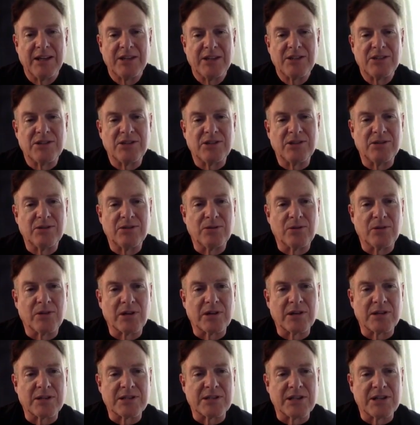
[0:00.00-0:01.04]
to
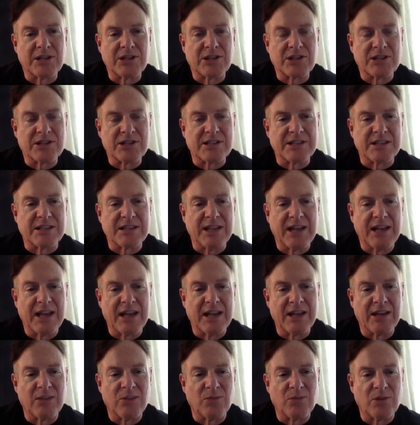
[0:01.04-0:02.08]
organizations,
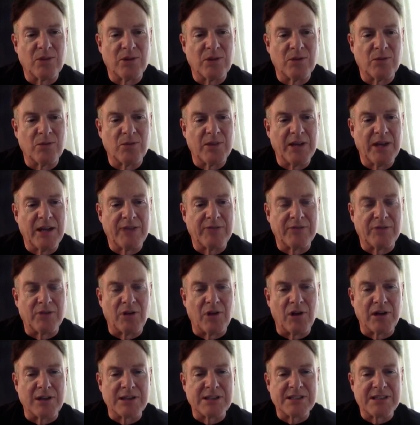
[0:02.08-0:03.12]
again, where we have
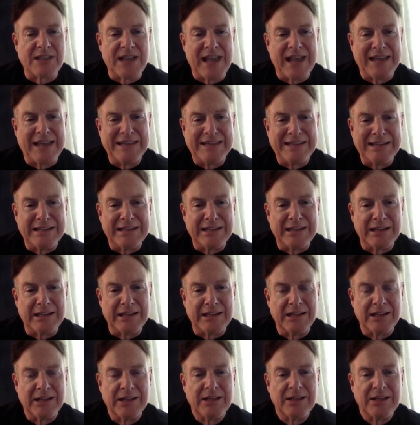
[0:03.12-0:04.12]
longstanding